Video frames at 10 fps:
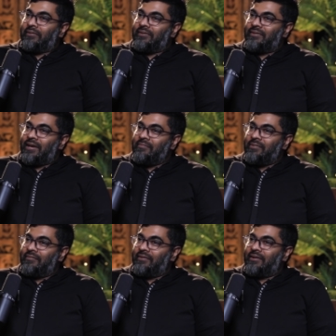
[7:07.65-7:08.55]
This
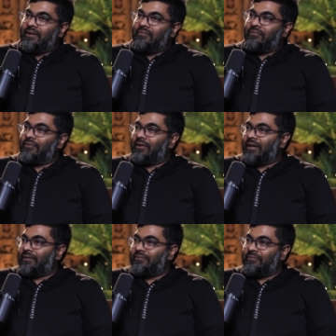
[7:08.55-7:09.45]
animal will have four
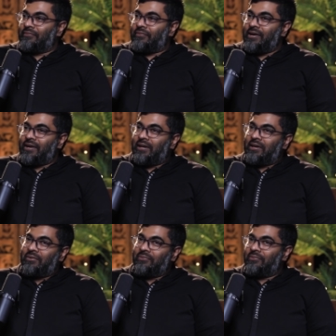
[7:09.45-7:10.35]
legs, one tail,
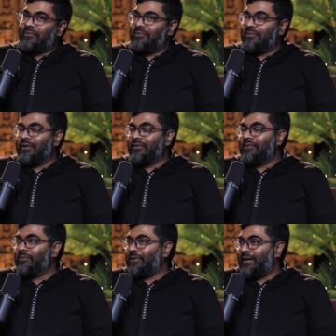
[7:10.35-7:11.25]
two, no,
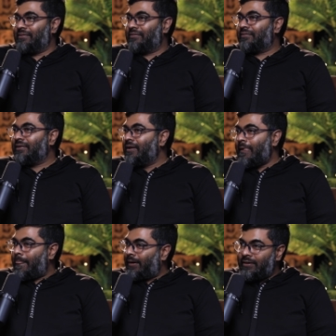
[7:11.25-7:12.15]
two eyes,
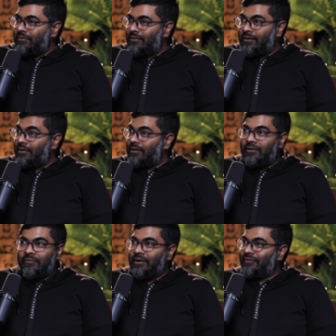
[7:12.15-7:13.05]
right? You say, yeah,
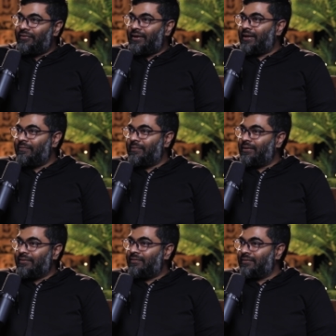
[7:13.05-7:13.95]
wonderful animal.
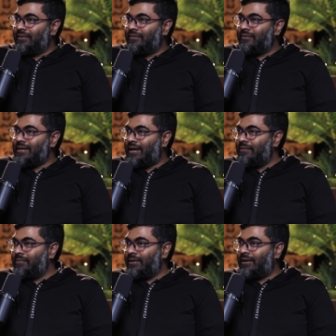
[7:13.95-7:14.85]
This is the
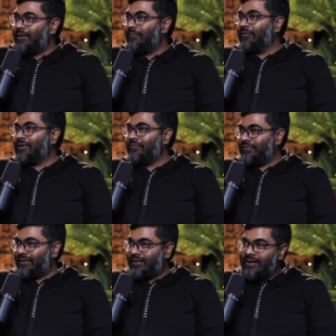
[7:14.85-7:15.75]
animal that I'm looking
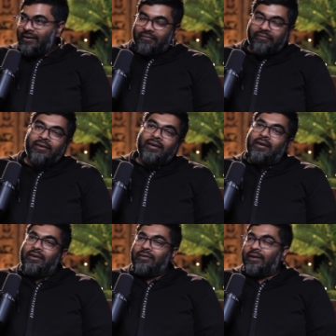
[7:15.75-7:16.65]
for, kind of.
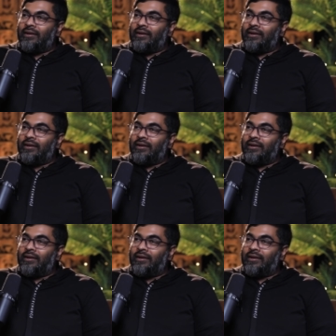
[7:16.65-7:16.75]
You are